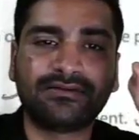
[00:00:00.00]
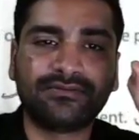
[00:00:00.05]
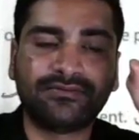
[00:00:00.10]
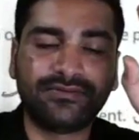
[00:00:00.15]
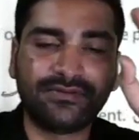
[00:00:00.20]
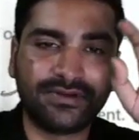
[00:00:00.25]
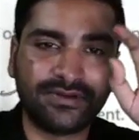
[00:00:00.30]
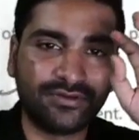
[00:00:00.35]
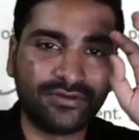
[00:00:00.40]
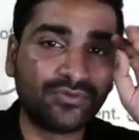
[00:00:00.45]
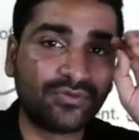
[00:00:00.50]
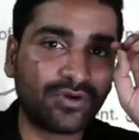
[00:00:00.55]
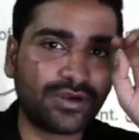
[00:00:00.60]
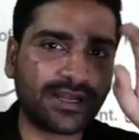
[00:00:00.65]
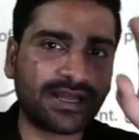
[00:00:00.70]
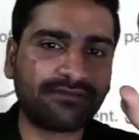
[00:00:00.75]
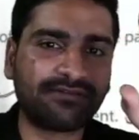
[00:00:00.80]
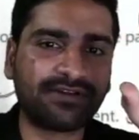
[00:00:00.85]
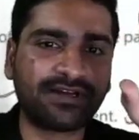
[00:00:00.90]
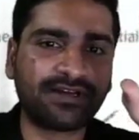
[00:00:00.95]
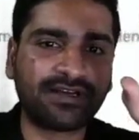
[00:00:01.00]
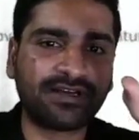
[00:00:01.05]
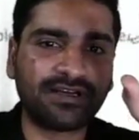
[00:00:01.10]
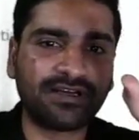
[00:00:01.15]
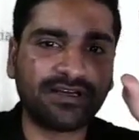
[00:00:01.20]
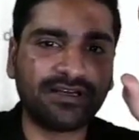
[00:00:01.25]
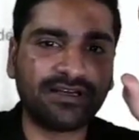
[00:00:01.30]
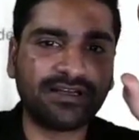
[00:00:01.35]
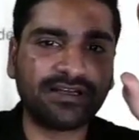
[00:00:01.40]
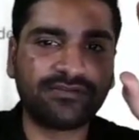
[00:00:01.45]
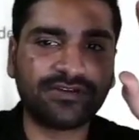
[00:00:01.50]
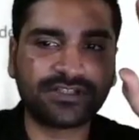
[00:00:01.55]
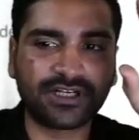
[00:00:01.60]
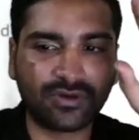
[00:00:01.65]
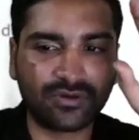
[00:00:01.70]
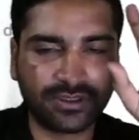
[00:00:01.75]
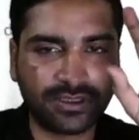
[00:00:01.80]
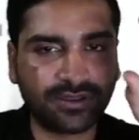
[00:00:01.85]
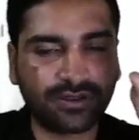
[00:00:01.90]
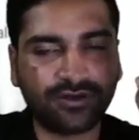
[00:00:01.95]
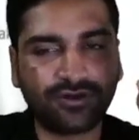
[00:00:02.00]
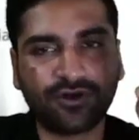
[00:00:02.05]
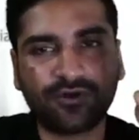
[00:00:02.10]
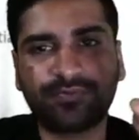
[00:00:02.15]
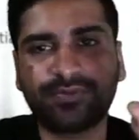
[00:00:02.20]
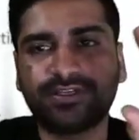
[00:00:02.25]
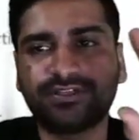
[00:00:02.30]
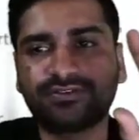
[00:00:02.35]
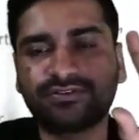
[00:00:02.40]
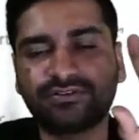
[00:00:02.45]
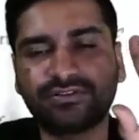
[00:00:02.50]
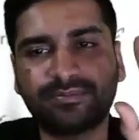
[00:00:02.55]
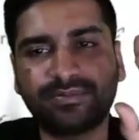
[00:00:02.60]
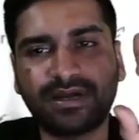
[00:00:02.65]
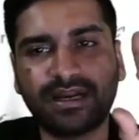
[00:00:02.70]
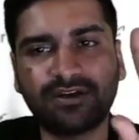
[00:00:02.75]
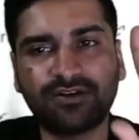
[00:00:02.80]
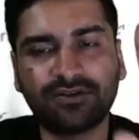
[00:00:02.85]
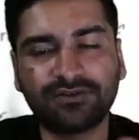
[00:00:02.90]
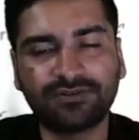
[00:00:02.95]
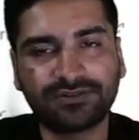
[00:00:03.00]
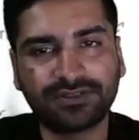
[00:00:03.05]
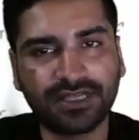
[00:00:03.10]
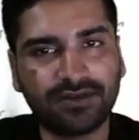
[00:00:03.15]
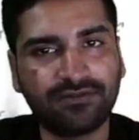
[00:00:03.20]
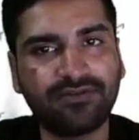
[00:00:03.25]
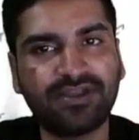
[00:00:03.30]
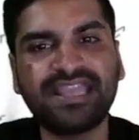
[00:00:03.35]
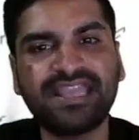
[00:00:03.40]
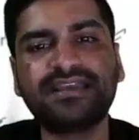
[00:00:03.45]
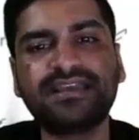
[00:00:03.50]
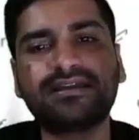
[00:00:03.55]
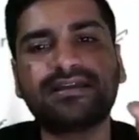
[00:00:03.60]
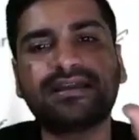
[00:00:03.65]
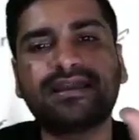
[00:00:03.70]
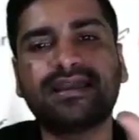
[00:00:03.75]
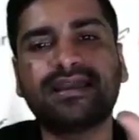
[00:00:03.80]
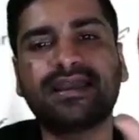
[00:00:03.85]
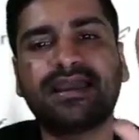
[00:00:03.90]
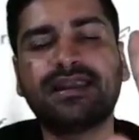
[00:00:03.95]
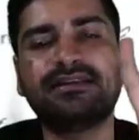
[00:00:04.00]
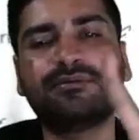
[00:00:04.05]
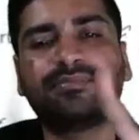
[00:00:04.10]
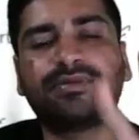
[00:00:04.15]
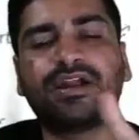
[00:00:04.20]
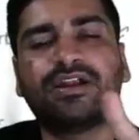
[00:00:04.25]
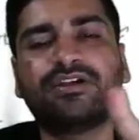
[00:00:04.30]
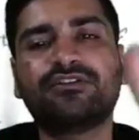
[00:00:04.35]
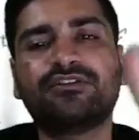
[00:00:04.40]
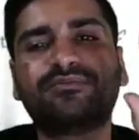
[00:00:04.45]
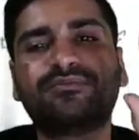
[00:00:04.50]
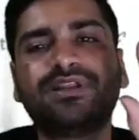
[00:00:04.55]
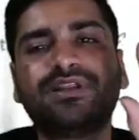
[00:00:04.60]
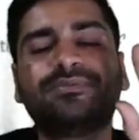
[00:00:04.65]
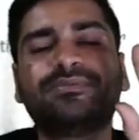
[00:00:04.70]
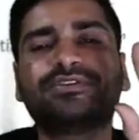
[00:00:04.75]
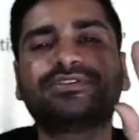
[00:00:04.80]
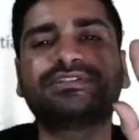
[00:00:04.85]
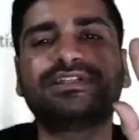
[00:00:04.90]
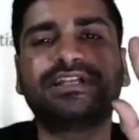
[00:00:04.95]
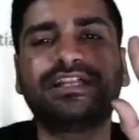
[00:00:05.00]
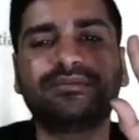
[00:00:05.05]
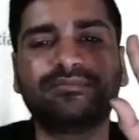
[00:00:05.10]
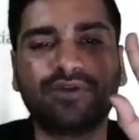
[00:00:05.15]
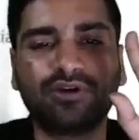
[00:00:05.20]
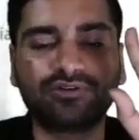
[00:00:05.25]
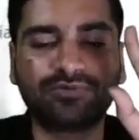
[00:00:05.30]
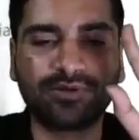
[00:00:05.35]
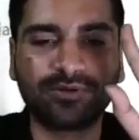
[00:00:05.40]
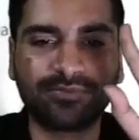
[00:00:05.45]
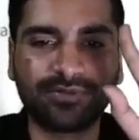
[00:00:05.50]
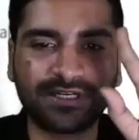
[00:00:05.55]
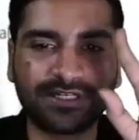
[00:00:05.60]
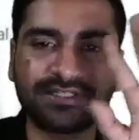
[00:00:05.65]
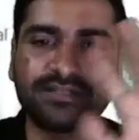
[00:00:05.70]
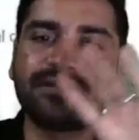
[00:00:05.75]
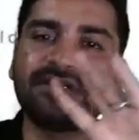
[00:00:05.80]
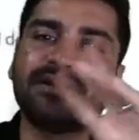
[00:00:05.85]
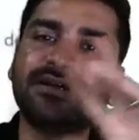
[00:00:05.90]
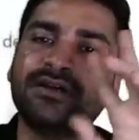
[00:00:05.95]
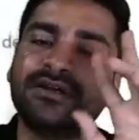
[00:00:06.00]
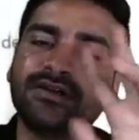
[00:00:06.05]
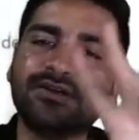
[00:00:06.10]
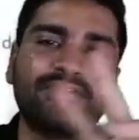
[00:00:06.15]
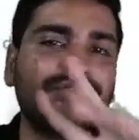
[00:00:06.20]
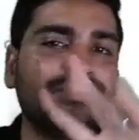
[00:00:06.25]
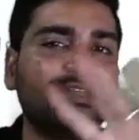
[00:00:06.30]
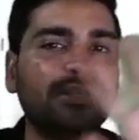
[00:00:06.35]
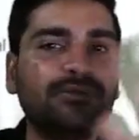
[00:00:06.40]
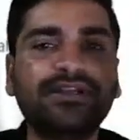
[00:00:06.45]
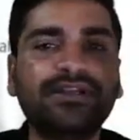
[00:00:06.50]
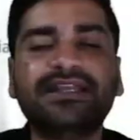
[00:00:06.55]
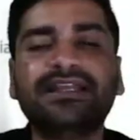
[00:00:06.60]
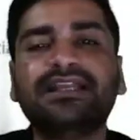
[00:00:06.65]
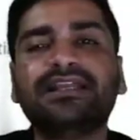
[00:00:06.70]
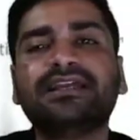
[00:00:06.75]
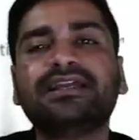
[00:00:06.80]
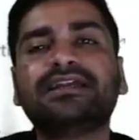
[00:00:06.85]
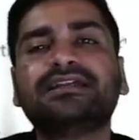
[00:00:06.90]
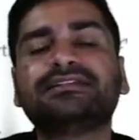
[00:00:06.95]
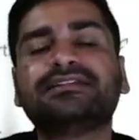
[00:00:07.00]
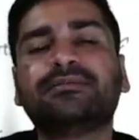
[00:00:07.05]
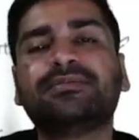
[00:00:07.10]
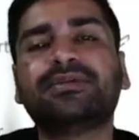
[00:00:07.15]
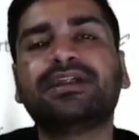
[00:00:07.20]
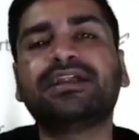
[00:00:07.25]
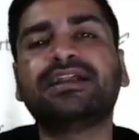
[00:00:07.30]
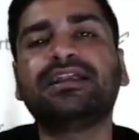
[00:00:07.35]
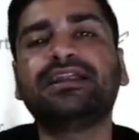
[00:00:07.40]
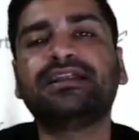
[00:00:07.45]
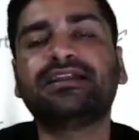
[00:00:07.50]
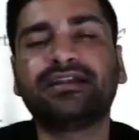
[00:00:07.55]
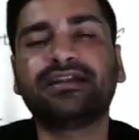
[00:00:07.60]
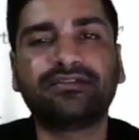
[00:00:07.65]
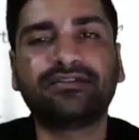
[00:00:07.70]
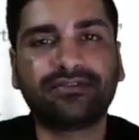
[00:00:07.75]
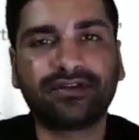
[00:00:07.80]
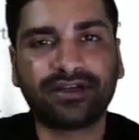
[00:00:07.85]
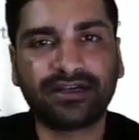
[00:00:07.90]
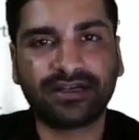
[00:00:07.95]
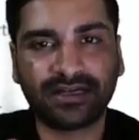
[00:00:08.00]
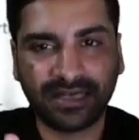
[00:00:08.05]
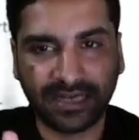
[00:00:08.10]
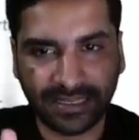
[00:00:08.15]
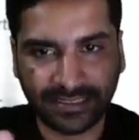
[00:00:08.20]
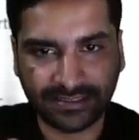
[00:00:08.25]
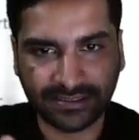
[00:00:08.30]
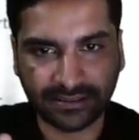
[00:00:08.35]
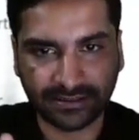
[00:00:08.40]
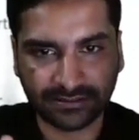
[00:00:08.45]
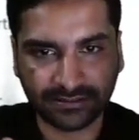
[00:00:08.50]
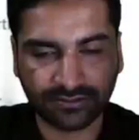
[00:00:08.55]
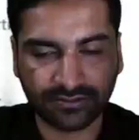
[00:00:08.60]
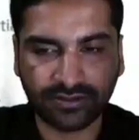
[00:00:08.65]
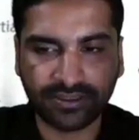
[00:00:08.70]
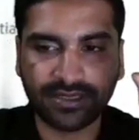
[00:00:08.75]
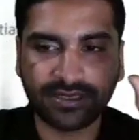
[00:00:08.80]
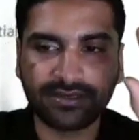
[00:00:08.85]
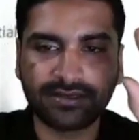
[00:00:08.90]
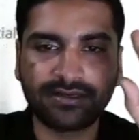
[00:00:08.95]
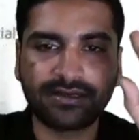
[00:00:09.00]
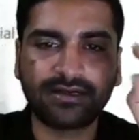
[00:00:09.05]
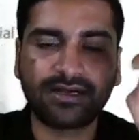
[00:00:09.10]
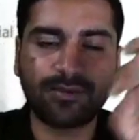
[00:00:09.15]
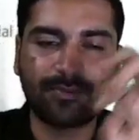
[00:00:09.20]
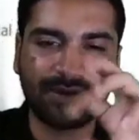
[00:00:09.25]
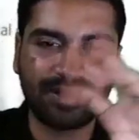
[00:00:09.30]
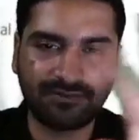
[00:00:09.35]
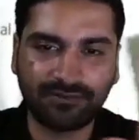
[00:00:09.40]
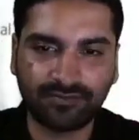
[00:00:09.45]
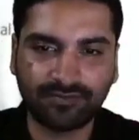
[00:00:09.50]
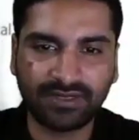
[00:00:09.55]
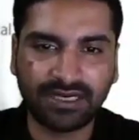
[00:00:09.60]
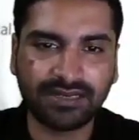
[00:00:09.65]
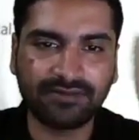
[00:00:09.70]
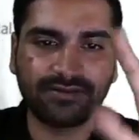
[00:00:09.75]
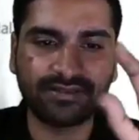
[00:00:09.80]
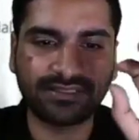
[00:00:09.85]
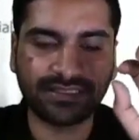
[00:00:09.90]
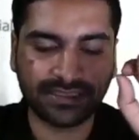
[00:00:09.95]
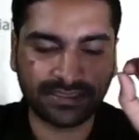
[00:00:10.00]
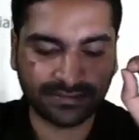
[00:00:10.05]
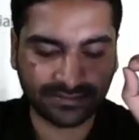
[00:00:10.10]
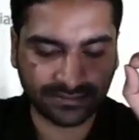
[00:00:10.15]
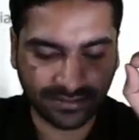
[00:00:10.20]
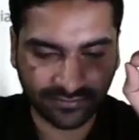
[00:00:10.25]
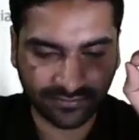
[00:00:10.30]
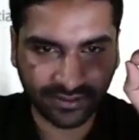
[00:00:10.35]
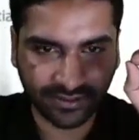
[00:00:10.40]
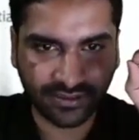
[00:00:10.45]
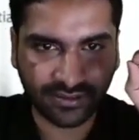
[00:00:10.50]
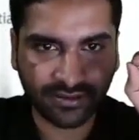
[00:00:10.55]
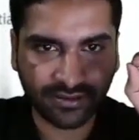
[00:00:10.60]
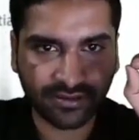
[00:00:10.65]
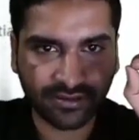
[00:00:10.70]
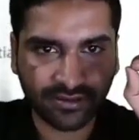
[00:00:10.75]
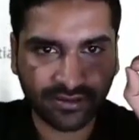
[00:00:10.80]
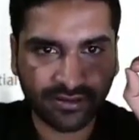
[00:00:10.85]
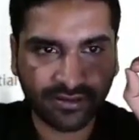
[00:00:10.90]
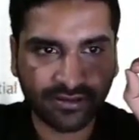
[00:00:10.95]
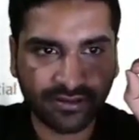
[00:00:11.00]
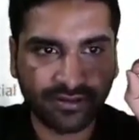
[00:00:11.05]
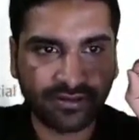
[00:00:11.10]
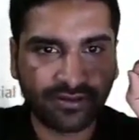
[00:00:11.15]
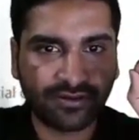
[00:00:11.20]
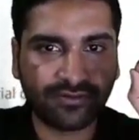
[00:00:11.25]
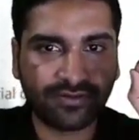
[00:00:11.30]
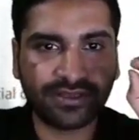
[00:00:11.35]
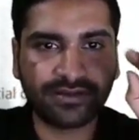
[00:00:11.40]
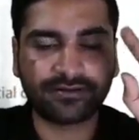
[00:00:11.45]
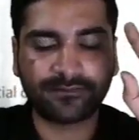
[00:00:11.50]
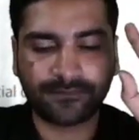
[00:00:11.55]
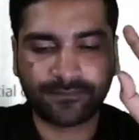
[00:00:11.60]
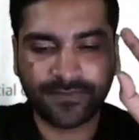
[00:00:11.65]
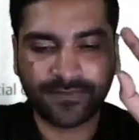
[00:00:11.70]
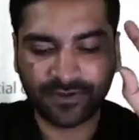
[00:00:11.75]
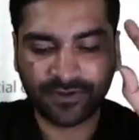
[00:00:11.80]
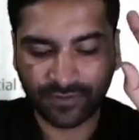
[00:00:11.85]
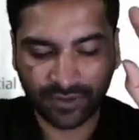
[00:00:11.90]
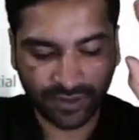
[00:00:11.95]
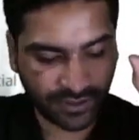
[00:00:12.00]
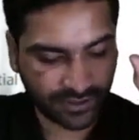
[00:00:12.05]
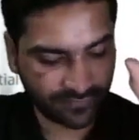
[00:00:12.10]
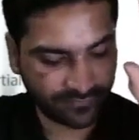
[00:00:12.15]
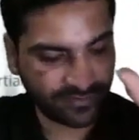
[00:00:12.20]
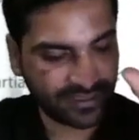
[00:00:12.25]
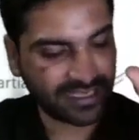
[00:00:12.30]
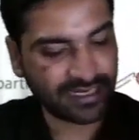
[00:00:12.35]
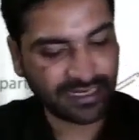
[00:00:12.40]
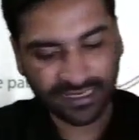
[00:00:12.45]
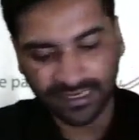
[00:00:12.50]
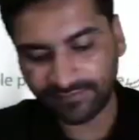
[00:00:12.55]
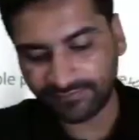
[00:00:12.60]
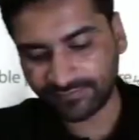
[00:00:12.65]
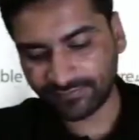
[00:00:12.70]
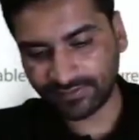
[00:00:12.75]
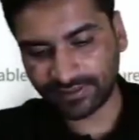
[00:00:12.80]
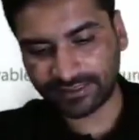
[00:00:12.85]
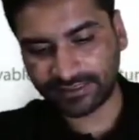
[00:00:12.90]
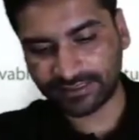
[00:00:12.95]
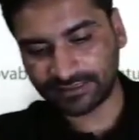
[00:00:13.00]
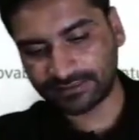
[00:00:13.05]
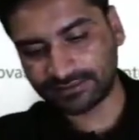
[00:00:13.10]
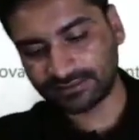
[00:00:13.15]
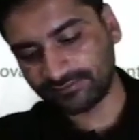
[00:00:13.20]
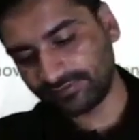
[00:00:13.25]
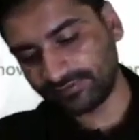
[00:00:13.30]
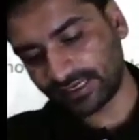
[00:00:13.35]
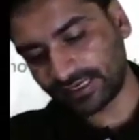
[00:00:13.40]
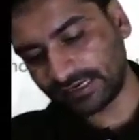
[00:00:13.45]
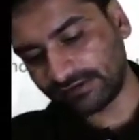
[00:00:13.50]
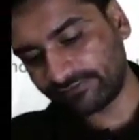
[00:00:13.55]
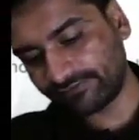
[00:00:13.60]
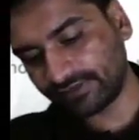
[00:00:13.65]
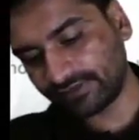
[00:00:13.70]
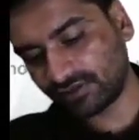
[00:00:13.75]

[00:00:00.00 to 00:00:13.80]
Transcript: you won't have a clear vision about the topic. So the part of surveying and the part of pre-prosthetic mouth preparation, we'll be dealing it separately in a different lectures, okay. Apart from that, everything is covered over here. Now what we are left with is, we are left with the